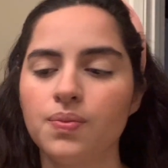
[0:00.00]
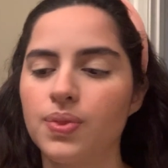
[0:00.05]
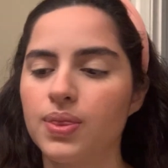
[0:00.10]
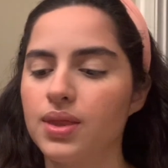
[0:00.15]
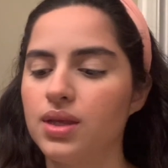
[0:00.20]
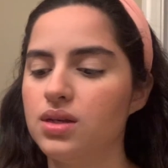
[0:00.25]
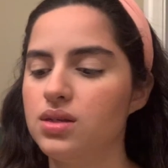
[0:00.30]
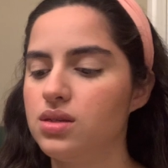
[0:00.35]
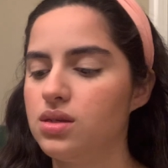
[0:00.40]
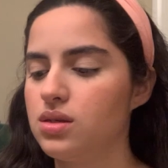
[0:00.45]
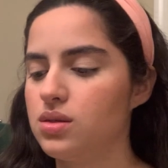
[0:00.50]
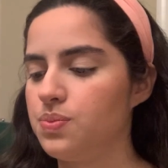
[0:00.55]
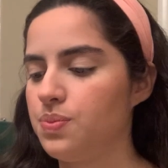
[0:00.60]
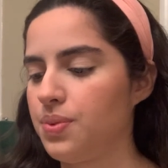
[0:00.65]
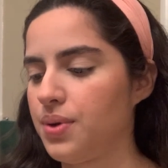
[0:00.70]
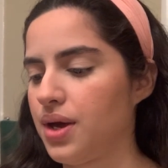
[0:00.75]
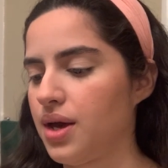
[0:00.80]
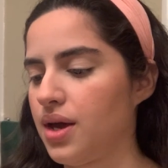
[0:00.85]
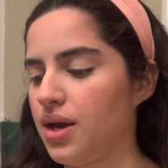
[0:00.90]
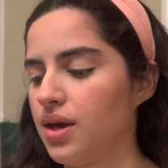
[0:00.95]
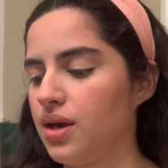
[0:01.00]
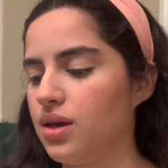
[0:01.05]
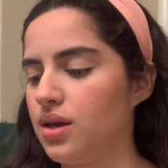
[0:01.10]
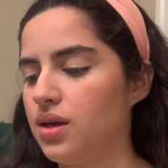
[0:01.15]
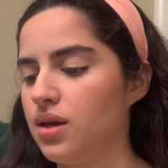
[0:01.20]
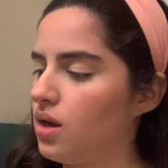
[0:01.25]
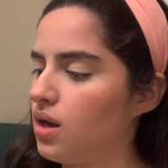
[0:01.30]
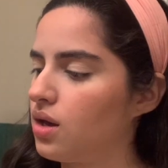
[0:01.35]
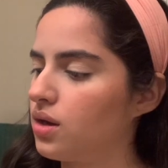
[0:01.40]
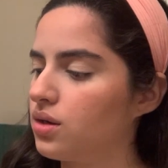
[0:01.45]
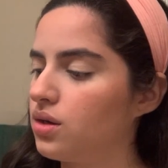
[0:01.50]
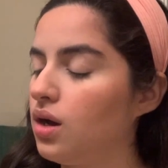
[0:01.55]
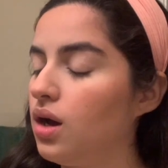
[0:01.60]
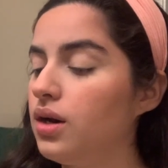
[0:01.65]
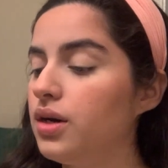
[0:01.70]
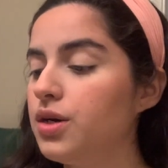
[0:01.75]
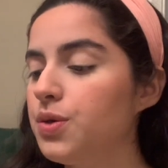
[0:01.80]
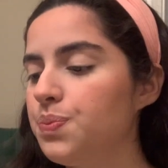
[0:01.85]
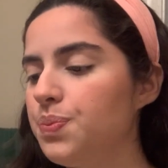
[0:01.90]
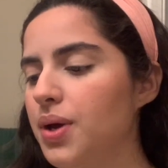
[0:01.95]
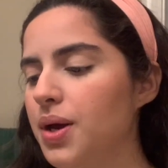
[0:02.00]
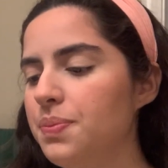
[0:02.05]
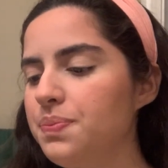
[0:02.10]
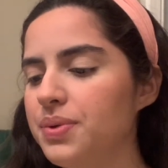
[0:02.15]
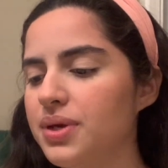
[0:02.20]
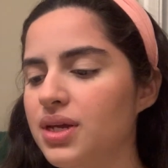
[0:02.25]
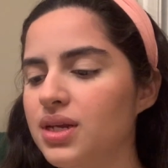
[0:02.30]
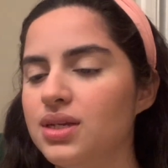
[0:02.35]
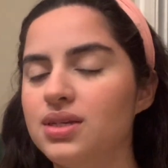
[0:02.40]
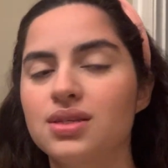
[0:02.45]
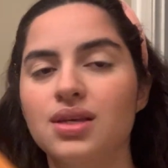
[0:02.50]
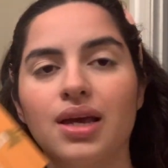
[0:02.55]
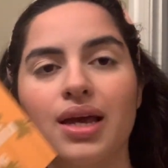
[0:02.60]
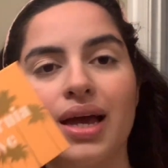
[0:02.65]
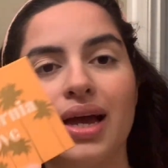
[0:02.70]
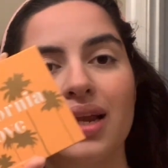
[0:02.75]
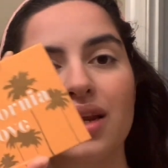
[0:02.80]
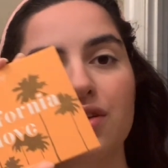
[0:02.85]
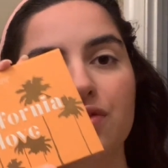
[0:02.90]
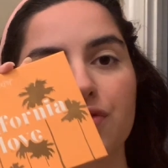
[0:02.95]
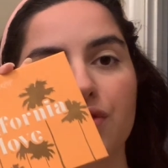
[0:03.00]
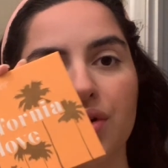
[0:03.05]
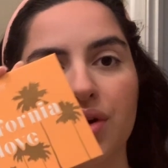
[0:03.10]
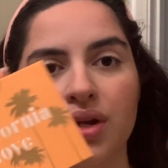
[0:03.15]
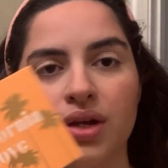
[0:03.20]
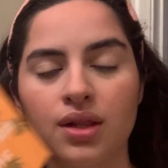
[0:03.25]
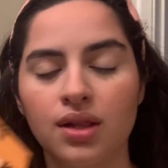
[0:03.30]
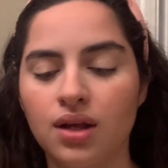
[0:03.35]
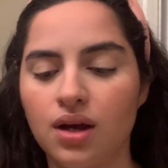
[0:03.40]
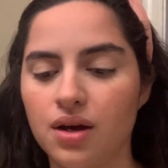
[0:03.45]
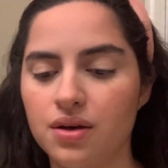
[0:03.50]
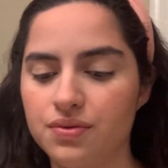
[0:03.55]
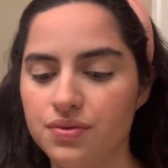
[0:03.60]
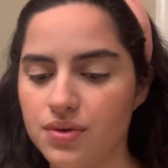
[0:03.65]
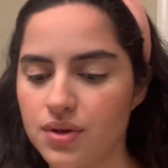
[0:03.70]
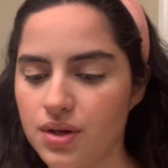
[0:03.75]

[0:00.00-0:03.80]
This is by Colourpop, and it's a California Love